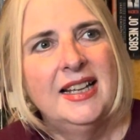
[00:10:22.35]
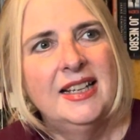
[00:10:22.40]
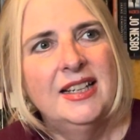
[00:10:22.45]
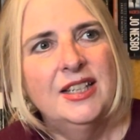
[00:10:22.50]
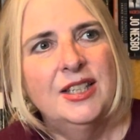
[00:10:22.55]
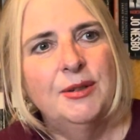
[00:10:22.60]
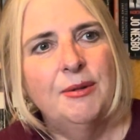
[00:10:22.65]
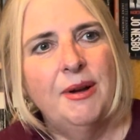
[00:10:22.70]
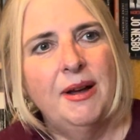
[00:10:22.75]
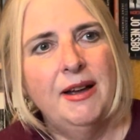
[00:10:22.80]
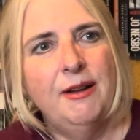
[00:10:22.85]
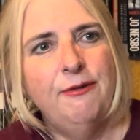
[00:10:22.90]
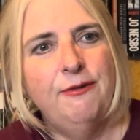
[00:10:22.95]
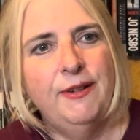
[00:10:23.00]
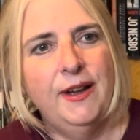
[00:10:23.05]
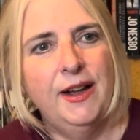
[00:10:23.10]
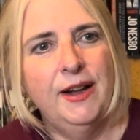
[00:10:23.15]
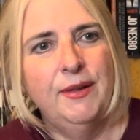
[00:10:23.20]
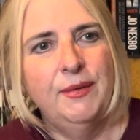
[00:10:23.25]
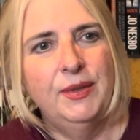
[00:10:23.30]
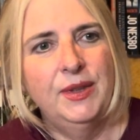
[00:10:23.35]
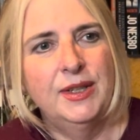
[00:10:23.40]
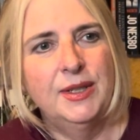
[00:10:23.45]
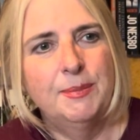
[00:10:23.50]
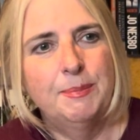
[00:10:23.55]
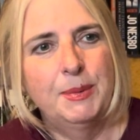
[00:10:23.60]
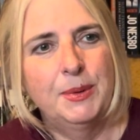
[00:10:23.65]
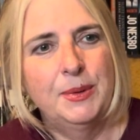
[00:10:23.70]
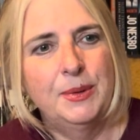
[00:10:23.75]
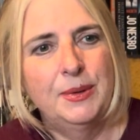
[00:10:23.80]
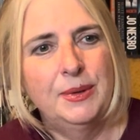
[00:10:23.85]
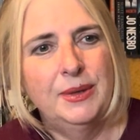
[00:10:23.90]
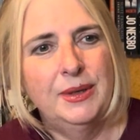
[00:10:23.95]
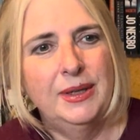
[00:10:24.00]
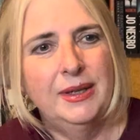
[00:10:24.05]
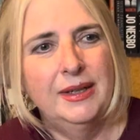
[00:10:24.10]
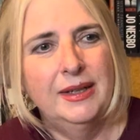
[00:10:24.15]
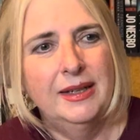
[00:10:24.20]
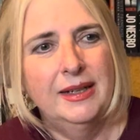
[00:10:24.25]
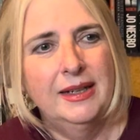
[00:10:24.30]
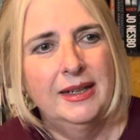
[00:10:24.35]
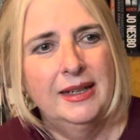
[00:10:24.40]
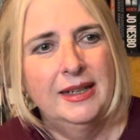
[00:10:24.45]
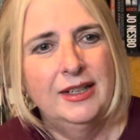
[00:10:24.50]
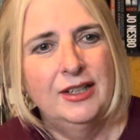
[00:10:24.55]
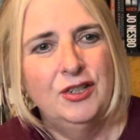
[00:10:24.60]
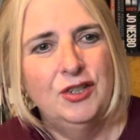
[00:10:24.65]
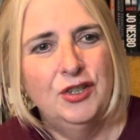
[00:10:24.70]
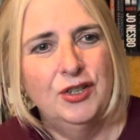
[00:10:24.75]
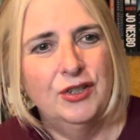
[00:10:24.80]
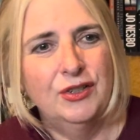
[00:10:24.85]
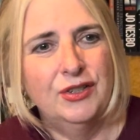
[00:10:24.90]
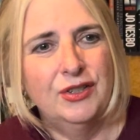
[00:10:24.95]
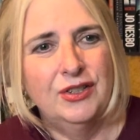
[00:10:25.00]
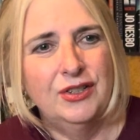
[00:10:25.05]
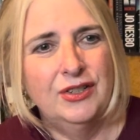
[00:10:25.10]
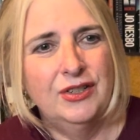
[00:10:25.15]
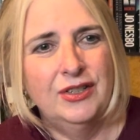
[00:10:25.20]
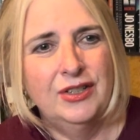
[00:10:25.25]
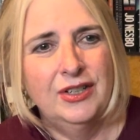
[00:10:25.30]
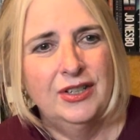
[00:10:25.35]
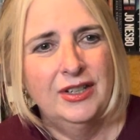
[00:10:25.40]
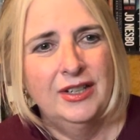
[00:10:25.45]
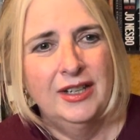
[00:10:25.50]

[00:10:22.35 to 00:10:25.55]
So I found this book just